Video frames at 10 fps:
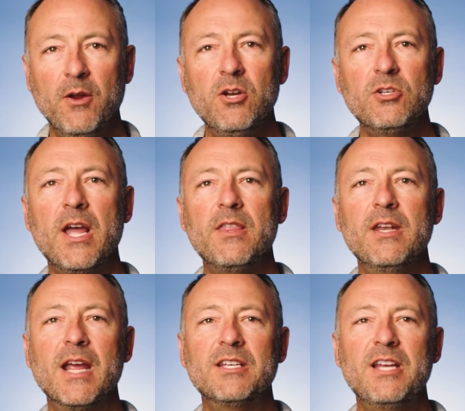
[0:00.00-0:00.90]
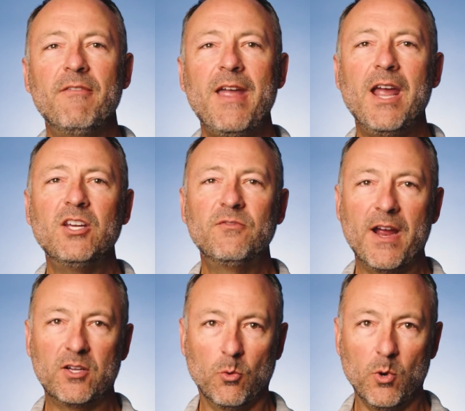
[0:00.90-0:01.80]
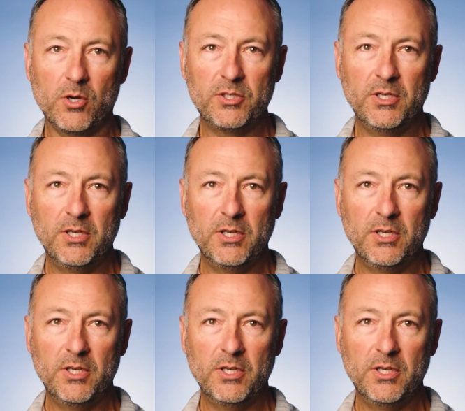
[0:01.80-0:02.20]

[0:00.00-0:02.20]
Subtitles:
here's how the Nextaff X Factor works.